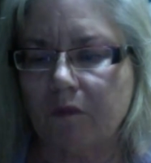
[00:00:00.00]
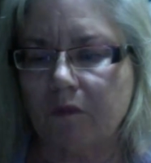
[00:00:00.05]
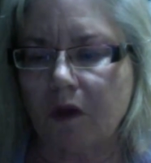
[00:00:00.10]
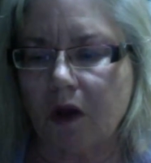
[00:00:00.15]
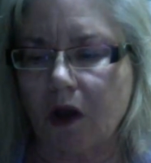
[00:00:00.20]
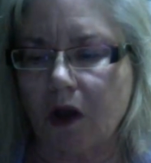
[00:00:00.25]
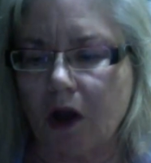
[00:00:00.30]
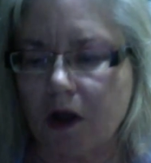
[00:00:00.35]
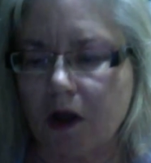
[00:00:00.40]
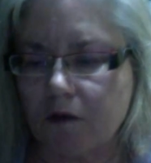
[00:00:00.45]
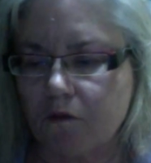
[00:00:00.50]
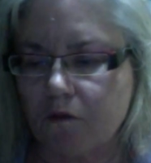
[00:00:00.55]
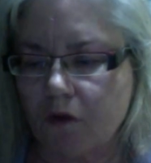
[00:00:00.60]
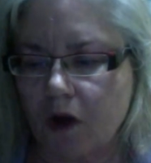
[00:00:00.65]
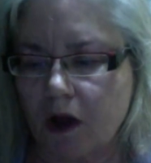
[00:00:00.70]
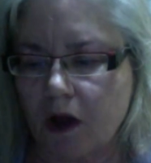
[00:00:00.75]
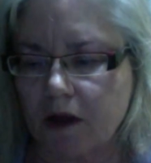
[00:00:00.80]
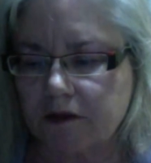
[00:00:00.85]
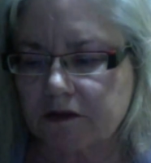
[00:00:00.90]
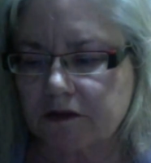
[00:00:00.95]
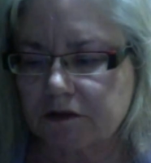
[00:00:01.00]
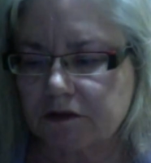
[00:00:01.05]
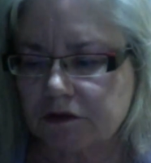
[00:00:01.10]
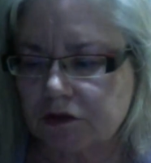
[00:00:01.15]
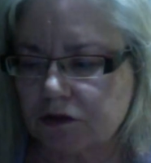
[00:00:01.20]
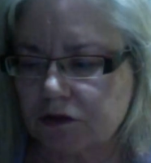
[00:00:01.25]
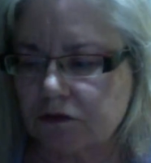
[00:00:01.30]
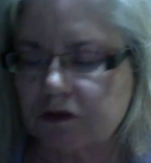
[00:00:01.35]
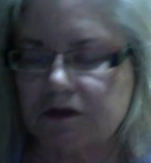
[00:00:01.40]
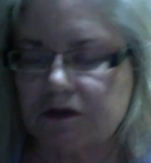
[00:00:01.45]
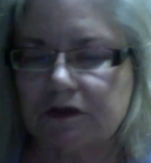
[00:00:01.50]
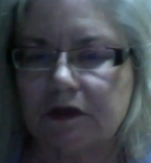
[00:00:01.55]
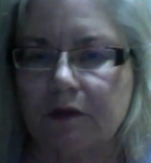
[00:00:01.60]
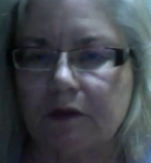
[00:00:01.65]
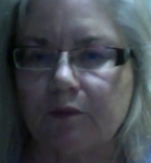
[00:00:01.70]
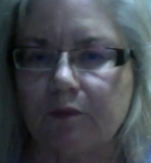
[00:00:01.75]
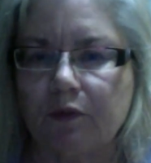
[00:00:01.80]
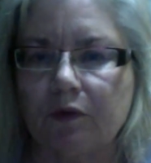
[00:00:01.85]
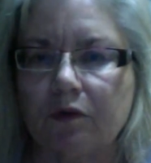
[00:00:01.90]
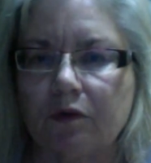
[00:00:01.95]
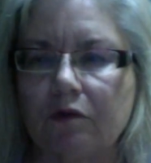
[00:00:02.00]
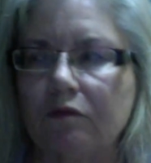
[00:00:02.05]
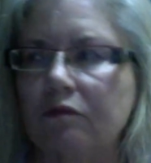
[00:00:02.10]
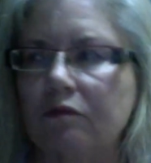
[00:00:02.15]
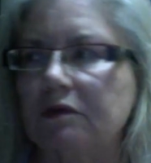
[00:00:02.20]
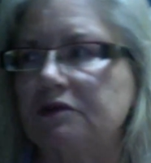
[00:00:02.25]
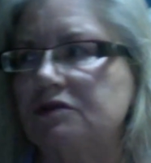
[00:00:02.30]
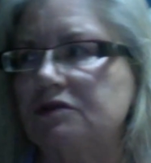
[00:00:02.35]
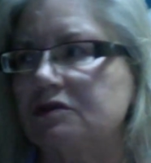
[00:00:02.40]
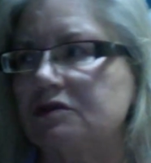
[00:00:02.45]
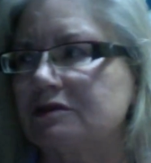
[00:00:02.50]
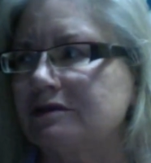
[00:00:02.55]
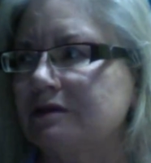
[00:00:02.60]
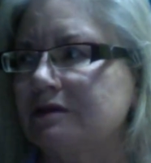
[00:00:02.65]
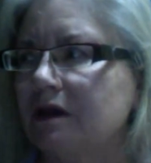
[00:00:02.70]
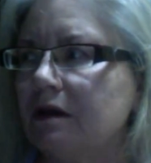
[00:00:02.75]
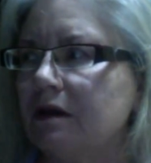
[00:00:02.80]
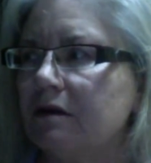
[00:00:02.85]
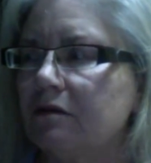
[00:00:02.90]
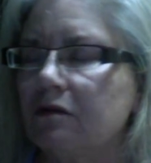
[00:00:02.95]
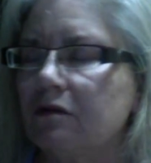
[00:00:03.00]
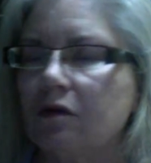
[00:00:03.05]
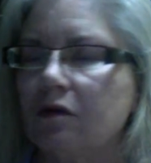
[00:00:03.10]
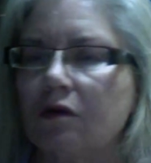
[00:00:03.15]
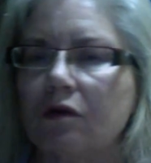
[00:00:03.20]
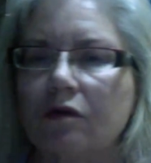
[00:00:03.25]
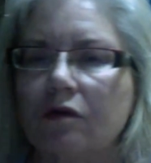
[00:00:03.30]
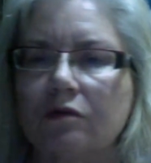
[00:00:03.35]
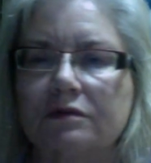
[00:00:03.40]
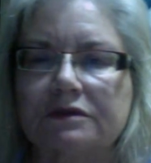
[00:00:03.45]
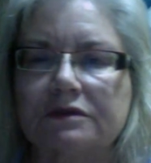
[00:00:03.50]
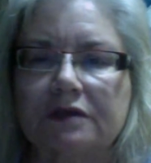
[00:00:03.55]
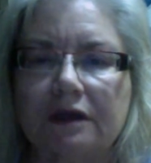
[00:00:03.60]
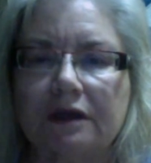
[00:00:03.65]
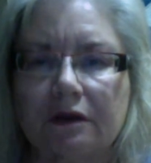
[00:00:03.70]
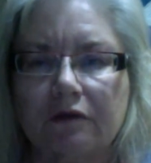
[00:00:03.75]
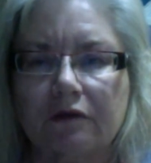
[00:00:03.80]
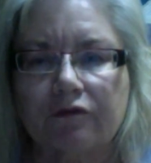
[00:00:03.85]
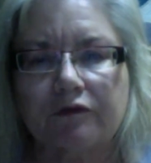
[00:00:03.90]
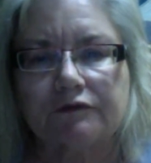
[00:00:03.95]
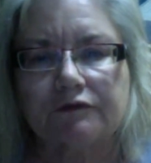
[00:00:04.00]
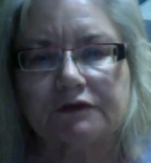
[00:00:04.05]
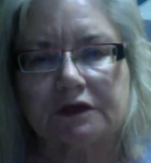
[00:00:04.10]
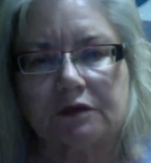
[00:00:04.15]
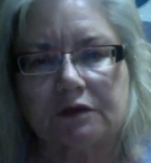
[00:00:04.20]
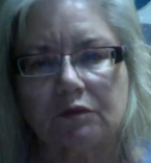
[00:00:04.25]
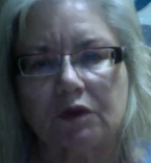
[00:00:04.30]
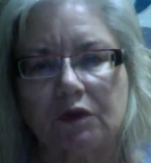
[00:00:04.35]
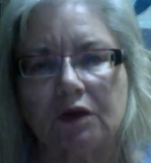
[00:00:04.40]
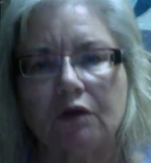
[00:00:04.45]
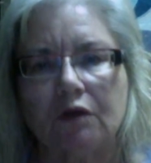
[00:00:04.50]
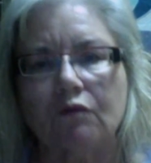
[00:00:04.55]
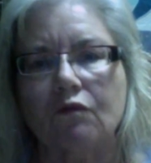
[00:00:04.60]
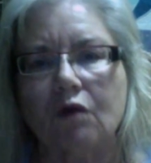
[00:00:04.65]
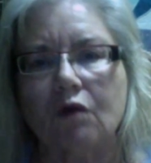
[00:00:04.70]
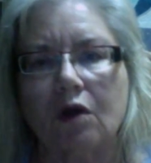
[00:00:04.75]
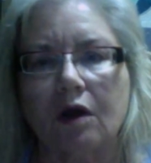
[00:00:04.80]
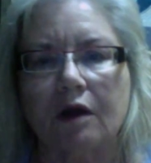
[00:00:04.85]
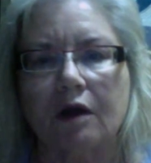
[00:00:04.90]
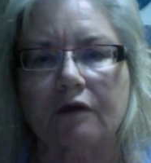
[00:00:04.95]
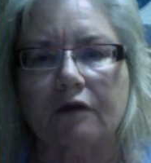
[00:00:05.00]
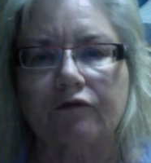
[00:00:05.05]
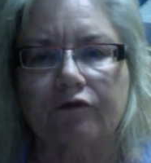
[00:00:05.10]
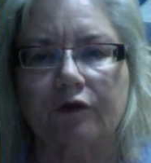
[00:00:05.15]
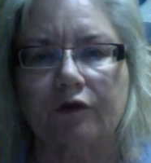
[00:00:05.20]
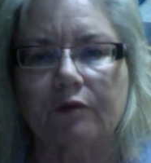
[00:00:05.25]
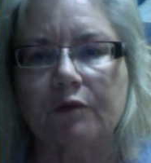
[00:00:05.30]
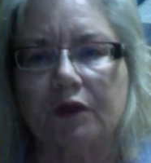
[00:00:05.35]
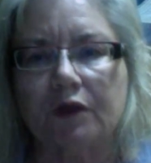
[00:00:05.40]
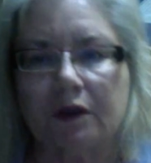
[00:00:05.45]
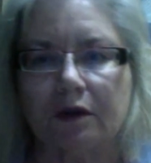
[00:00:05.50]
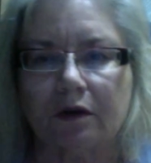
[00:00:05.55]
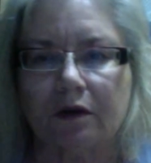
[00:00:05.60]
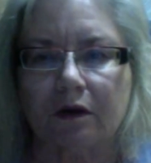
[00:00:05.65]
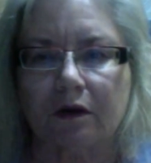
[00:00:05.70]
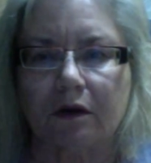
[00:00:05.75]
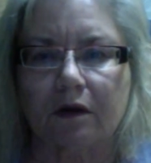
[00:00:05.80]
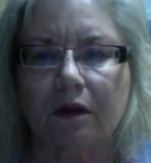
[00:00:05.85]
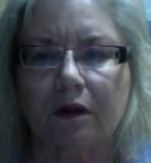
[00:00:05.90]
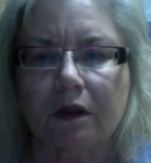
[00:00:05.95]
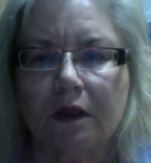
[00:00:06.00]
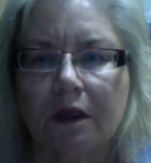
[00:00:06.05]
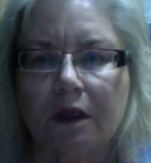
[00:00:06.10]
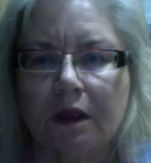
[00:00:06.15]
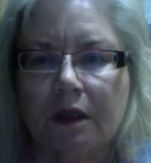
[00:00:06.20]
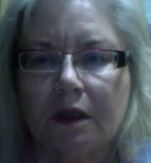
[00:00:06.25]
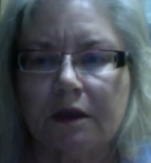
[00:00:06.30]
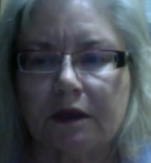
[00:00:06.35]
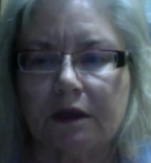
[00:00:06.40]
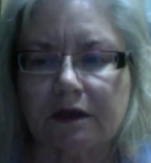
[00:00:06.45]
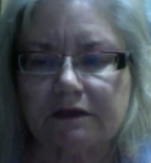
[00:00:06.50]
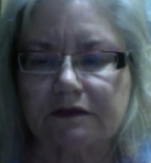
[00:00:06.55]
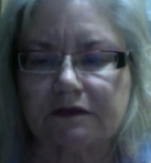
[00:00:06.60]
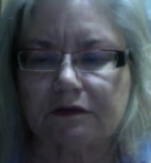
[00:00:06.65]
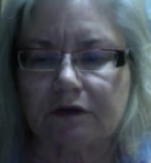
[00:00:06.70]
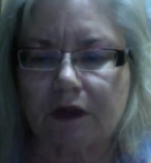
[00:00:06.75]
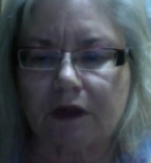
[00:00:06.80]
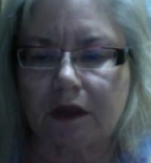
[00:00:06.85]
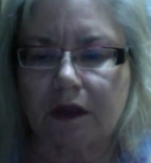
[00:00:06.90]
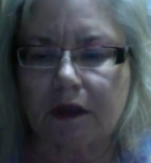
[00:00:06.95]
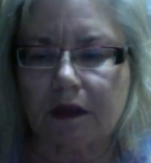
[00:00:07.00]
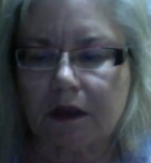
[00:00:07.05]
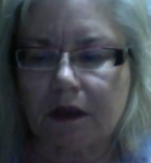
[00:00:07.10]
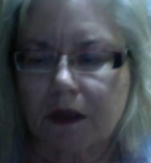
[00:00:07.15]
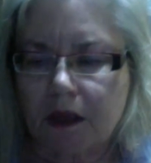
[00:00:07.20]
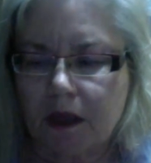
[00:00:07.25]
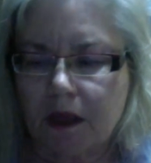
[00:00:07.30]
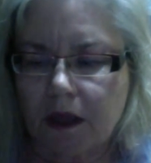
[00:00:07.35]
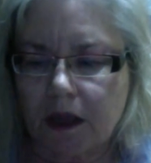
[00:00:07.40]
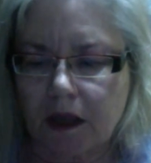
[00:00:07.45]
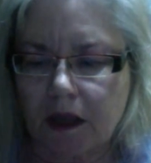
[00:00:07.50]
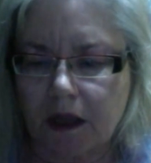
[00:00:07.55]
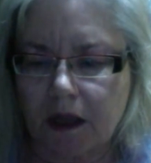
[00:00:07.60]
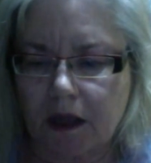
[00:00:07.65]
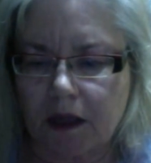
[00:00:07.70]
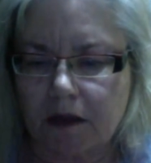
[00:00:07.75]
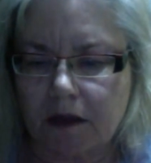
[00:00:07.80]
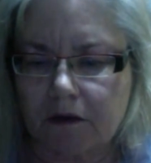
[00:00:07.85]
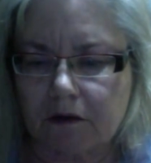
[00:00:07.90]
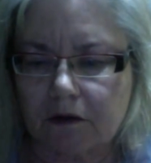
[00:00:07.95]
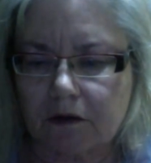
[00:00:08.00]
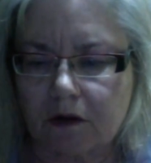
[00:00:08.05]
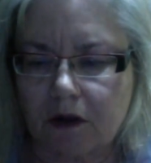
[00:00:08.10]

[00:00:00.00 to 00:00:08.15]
I walked to the temple, which is, I don't know, 10 or 15 minute walk from here yesterday, and